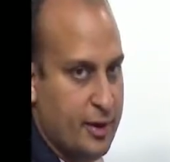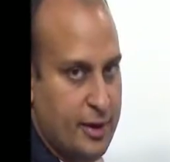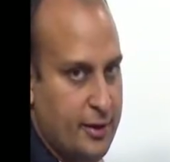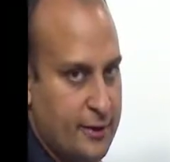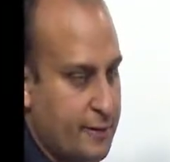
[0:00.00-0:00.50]

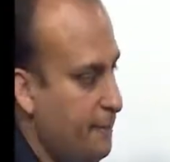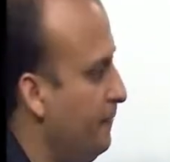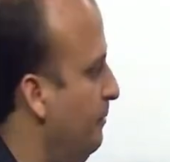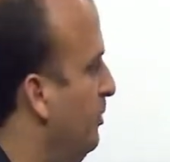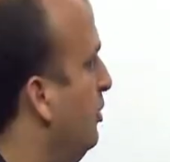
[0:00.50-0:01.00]
Agreed?
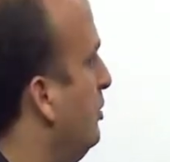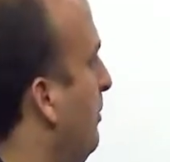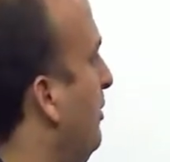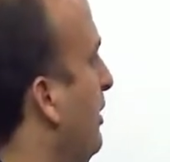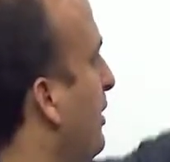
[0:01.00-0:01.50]

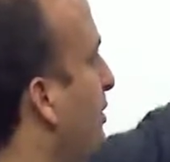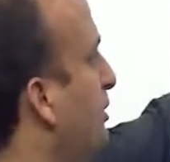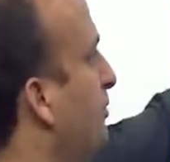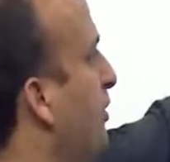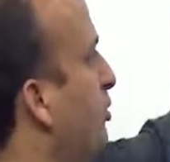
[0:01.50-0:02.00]
Because I am
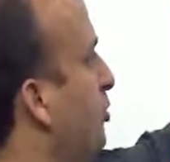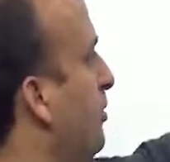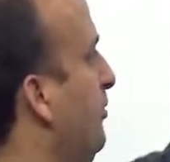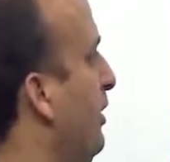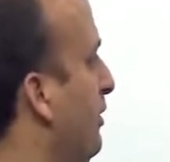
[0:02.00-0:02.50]
taking this value
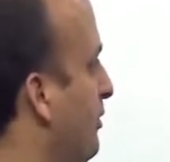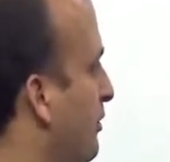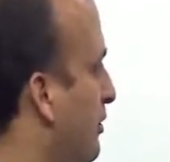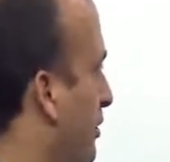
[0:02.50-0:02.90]
to be Y.